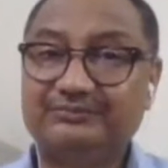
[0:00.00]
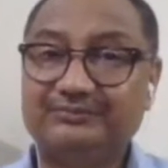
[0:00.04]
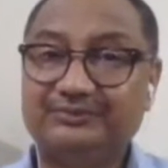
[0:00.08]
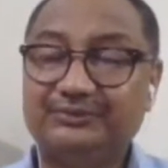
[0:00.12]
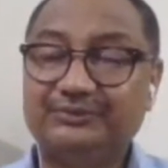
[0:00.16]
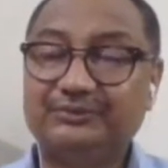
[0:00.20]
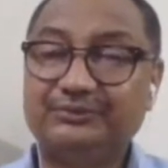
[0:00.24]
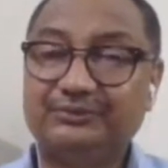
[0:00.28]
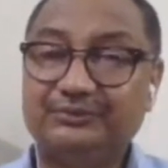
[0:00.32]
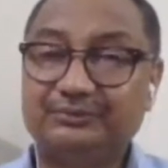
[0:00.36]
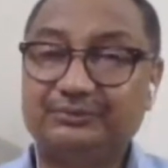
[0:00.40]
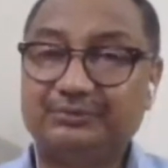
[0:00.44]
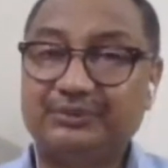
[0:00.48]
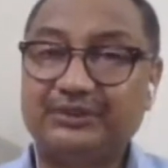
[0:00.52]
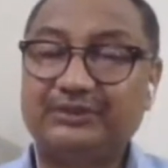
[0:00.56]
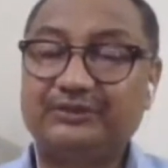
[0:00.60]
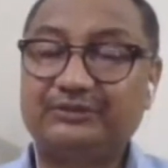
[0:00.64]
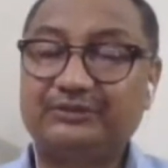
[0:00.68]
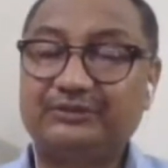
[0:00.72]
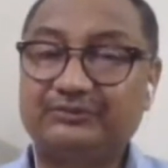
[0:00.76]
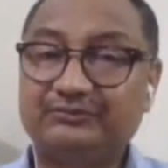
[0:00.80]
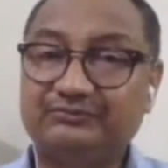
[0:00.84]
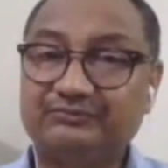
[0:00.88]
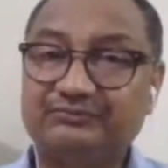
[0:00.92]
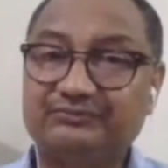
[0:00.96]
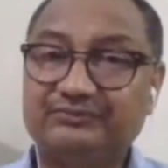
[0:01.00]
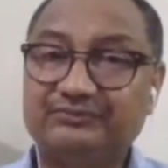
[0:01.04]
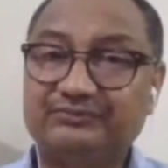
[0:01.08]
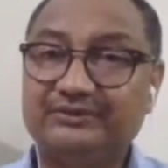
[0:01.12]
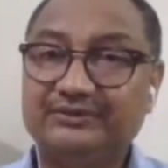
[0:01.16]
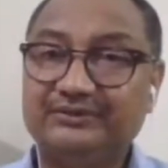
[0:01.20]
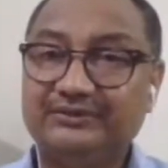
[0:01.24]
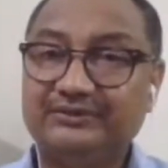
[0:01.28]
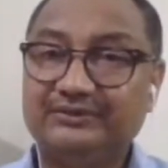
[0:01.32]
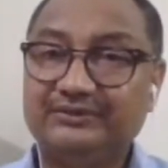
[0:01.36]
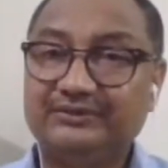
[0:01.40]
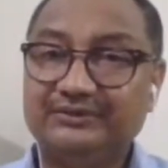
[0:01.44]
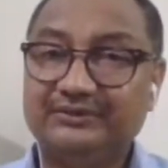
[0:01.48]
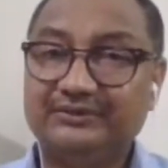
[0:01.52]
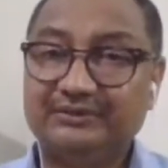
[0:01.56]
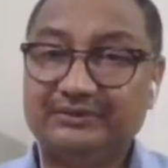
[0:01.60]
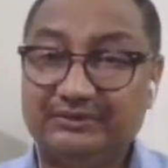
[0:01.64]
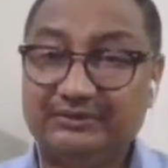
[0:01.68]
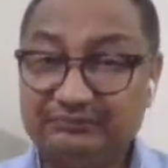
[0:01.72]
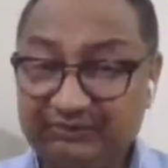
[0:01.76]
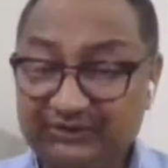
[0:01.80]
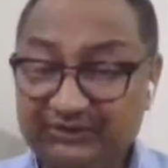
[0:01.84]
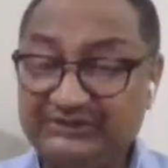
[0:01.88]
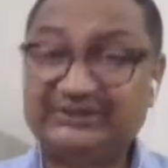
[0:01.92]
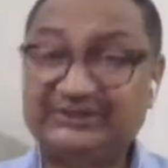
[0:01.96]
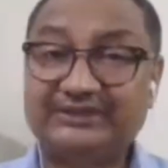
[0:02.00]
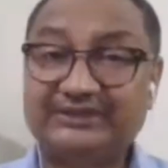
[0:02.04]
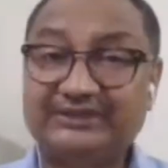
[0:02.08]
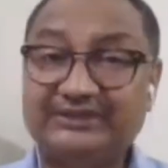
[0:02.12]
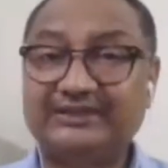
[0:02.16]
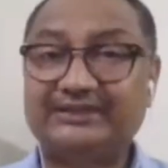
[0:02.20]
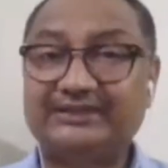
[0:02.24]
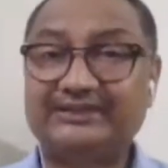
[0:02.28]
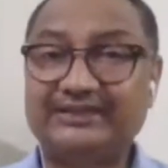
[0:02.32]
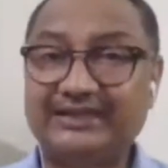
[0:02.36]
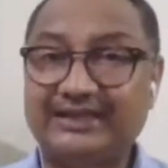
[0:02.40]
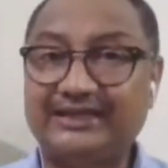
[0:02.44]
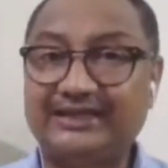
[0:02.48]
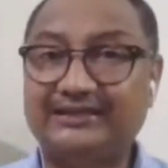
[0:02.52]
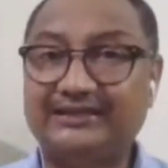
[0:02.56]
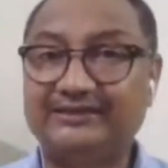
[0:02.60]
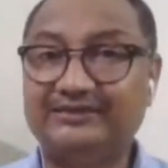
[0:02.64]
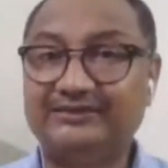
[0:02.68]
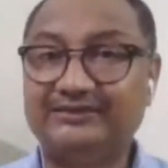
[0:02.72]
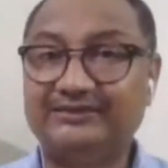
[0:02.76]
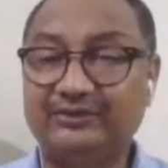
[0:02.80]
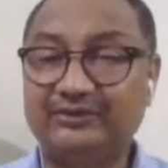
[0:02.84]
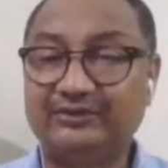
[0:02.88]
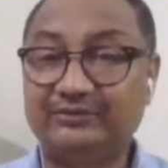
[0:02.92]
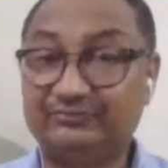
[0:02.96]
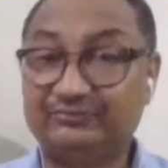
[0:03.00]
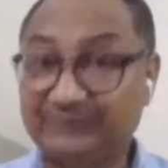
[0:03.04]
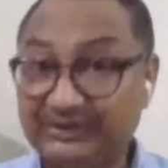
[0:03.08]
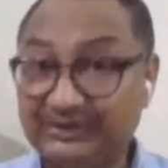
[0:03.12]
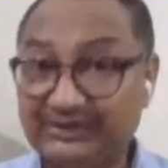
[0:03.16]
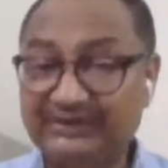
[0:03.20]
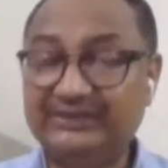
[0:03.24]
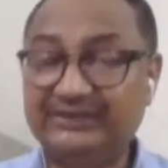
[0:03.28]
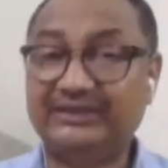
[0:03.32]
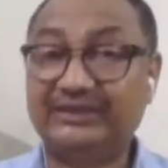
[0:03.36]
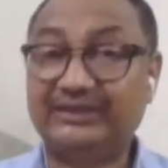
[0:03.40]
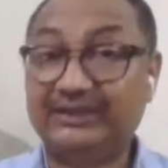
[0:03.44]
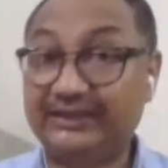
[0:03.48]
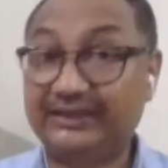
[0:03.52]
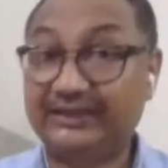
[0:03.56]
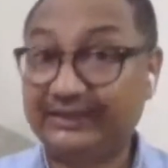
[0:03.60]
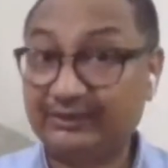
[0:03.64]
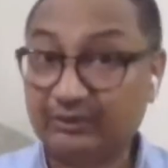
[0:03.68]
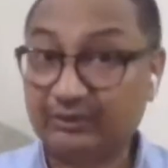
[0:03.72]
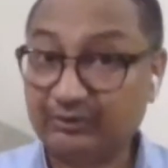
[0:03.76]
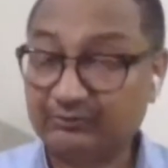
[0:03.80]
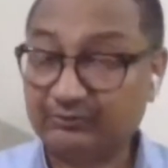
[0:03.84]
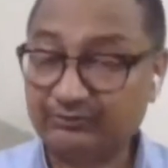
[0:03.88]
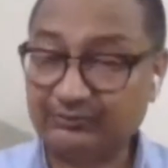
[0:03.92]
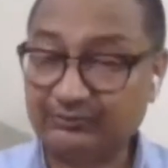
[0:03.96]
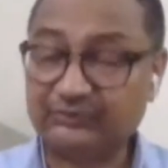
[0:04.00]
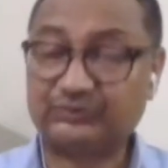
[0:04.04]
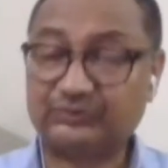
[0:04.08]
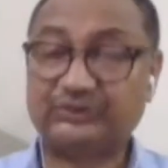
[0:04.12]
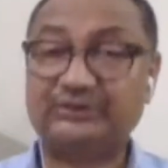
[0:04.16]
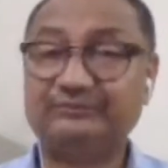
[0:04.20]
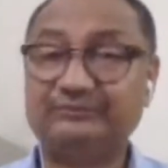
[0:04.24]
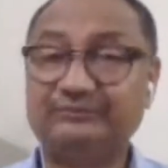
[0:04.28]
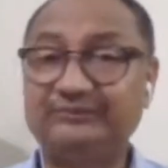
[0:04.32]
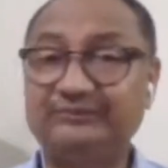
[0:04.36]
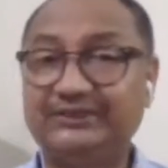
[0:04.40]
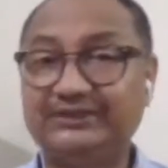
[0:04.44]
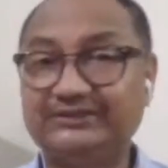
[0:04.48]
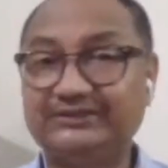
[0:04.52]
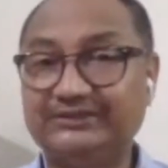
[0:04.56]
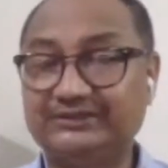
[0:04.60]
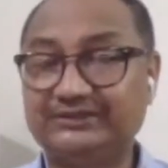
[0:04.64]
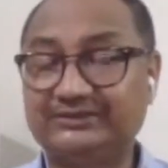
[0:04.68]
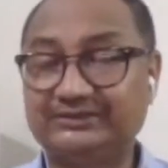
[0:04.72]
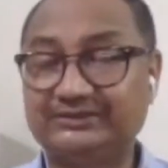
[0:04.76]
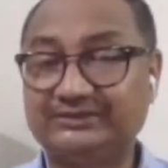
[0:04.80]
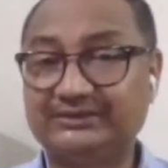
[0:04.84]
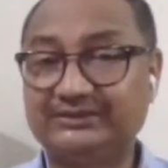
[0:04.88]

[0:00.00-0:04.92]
you know part of the vision that he had of India and of also the villages